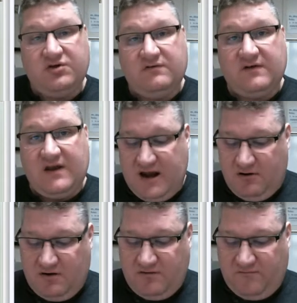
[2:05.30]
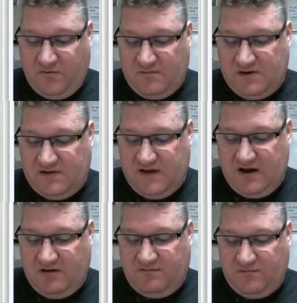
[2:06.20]
use an area formula, and the
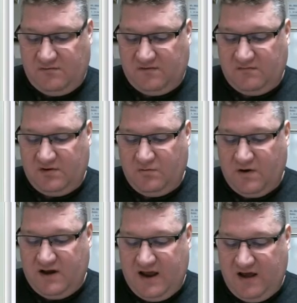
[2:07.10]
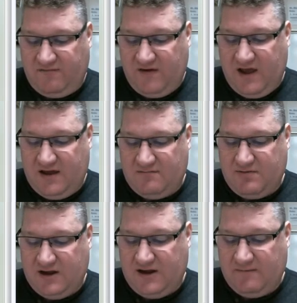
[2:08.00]
area formula is going to be 1/2
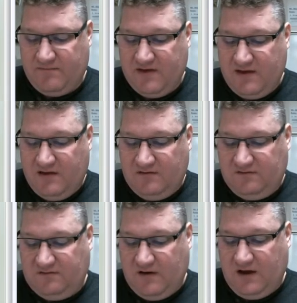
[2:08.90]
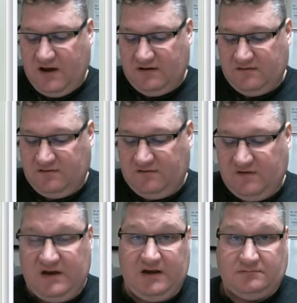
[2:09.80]
ab sine
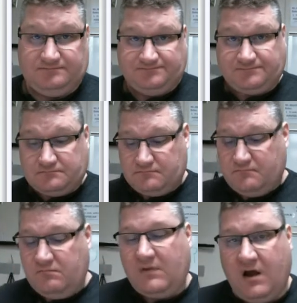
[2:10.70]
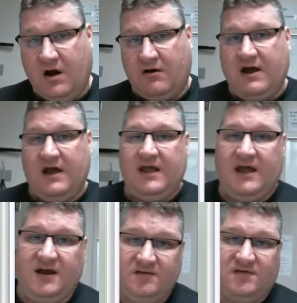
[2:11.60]
c. All right,
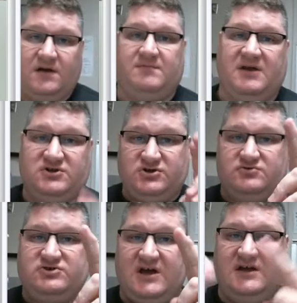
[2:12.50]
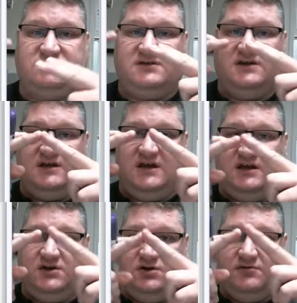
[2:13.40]
and it's going to be two sides with the
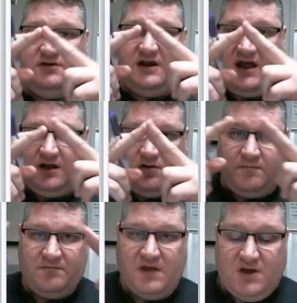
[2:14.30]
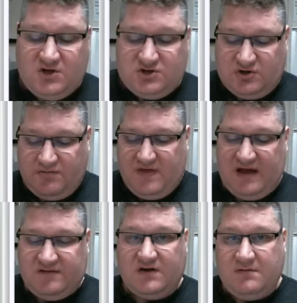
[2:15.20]
included angle. So
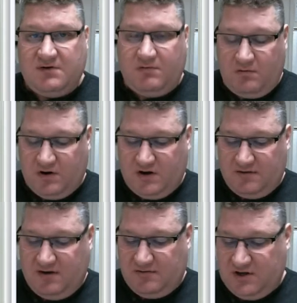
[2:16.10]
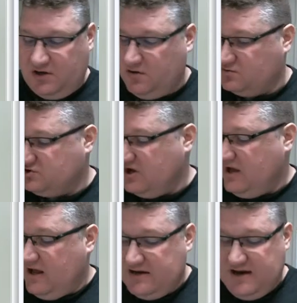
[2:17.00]
that's going to be what we're going to be able to use.
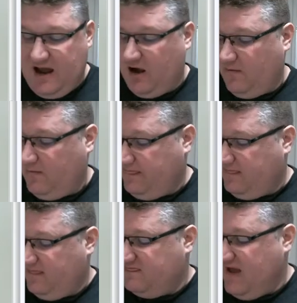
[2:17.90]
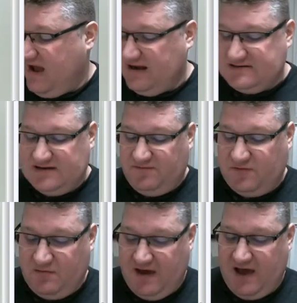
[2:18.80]
Now, that is if
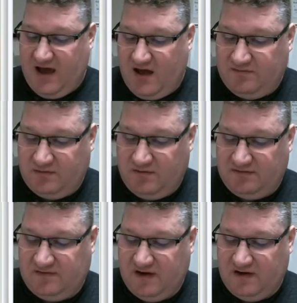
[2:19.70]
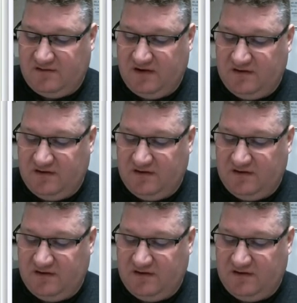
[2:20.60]
you have, so we have side,